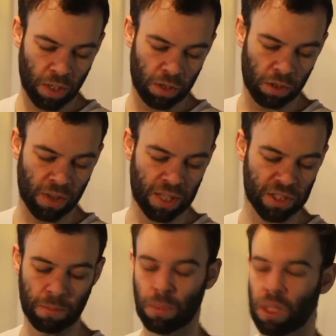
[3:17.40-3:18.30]
You then
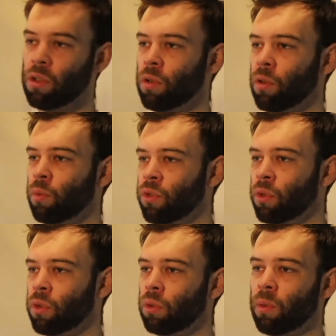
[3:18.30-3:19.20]
submit your
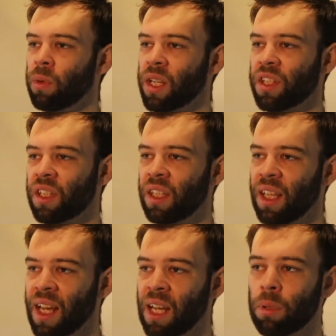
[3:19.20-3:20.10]
withdrawal request in the
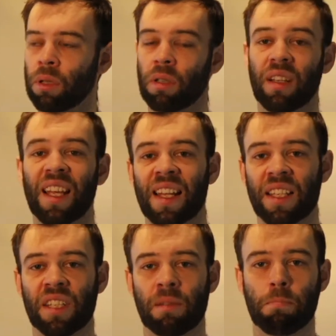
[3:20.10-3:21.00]
app. It
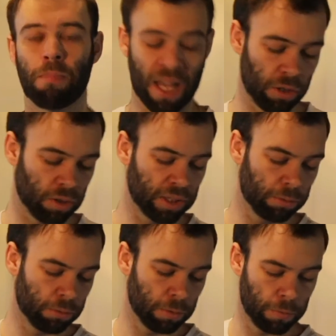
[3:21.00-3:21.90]
is manually
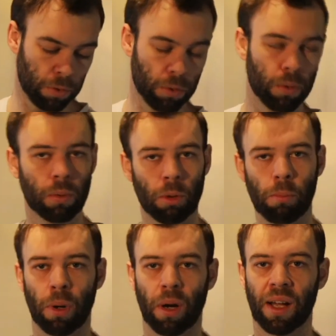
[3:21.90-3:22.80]
reviewed
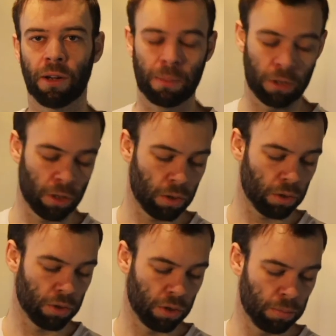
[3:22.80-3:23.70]
by
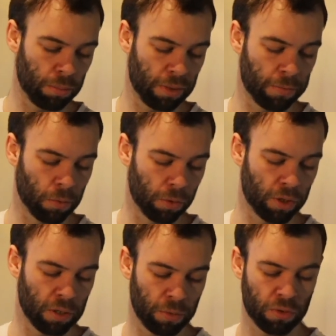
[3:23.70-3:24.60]
crypto.com before you
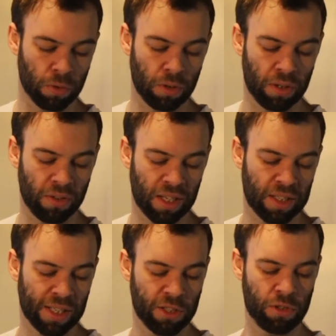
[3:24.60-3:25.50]
can withdraw it, and that
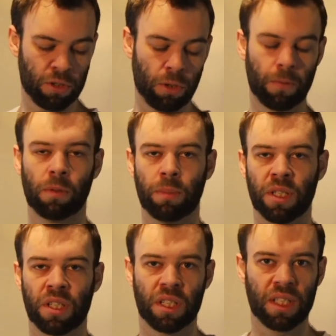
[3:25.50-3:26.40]
takes 2 to 4
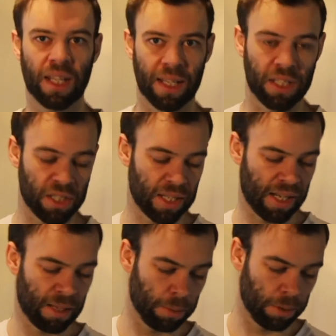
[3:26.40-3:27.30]
business days to
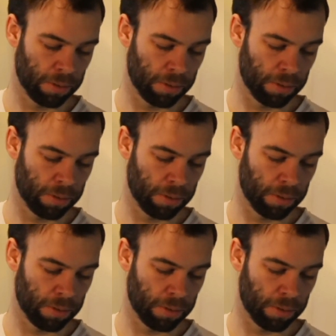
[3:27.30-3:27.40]
happen.